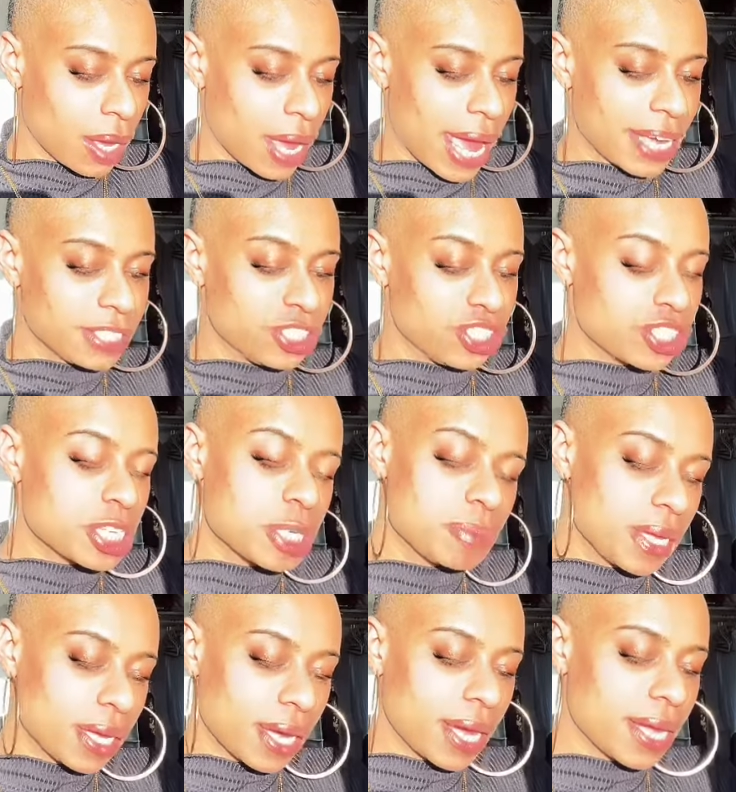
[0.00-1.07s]
And just
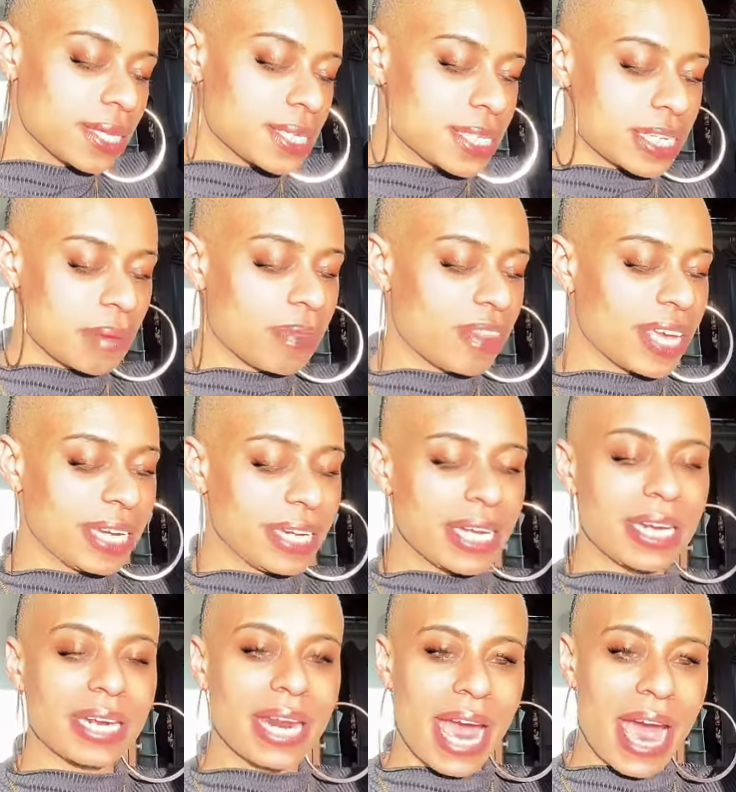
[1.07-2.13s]
because something
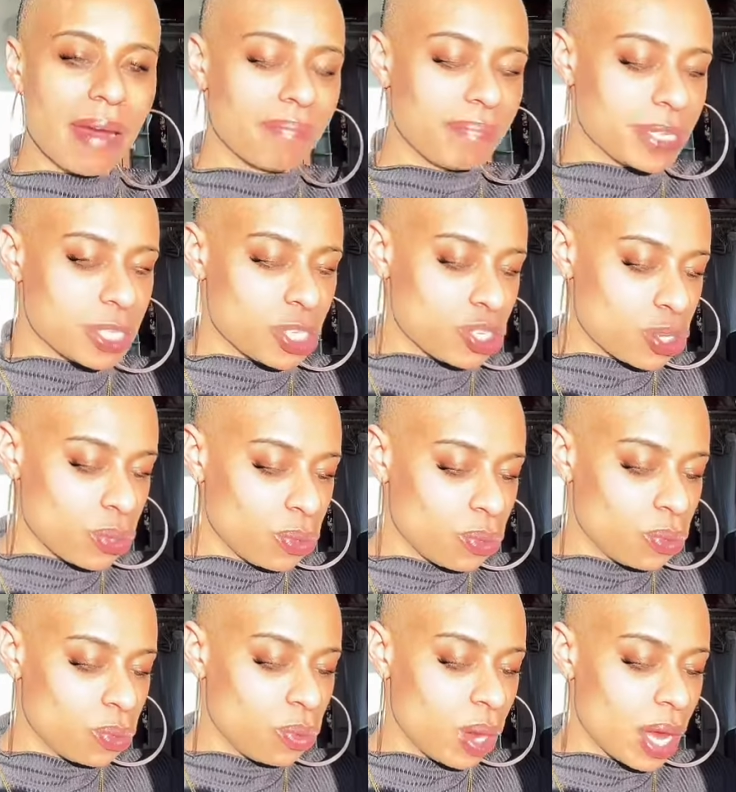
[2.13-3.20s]
didn't happen
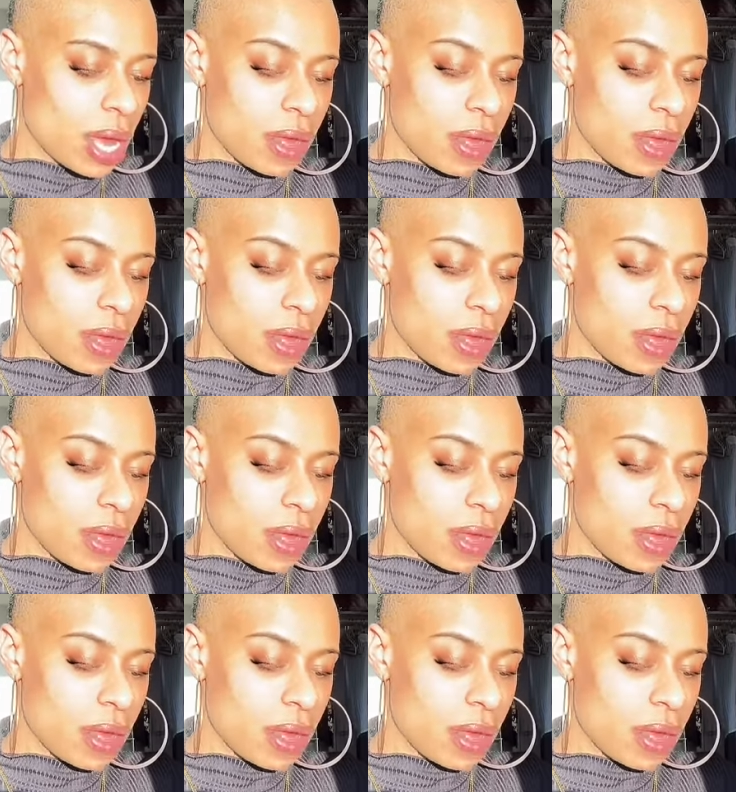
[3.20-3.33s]
to